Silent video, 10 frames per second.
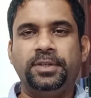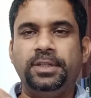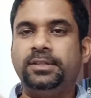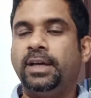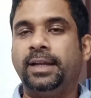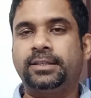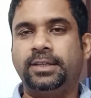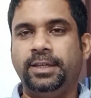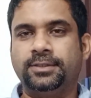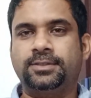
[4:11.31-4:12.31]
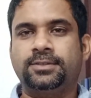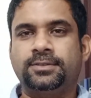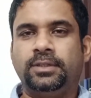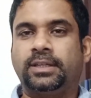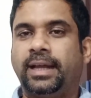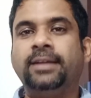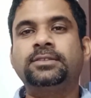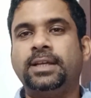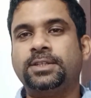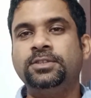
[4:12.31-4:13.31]
In that case, the
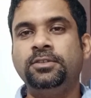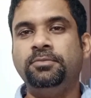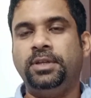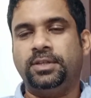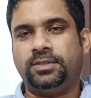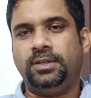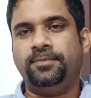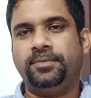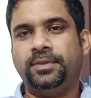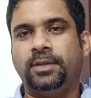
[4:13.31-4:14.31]
transaction in BSE,